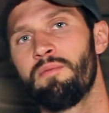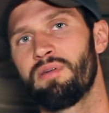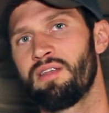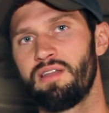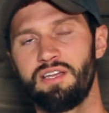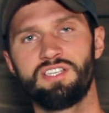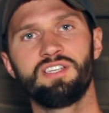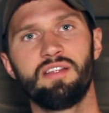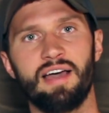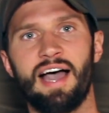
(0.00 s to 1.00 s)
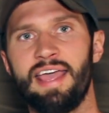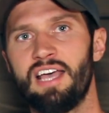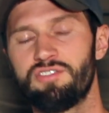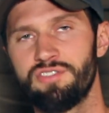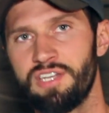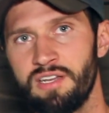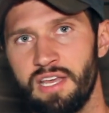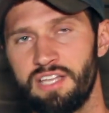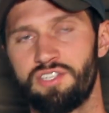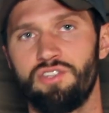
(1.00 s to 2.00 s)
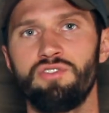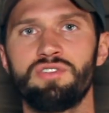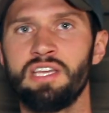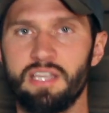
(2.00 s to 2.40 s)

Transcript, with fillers: But in addition to the high estrogen, it's usually